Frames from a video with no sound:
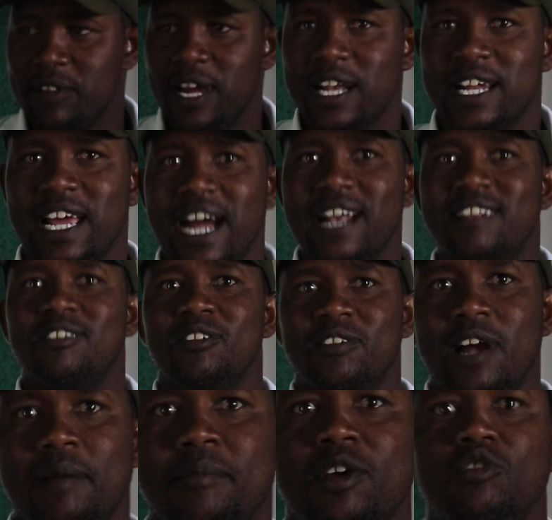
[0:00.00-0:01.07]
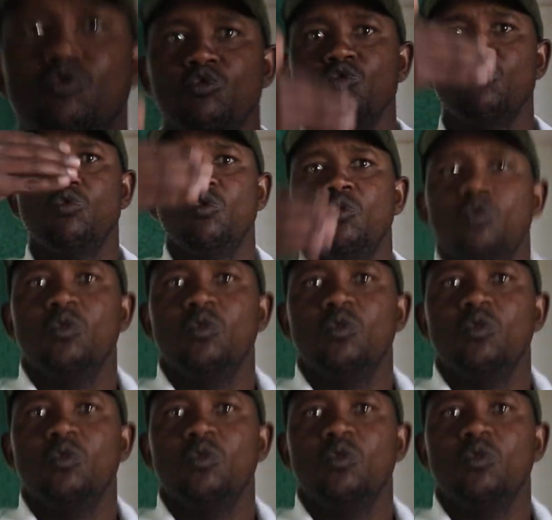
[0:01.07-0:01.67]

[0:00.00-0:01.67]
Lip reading: that guts of coming to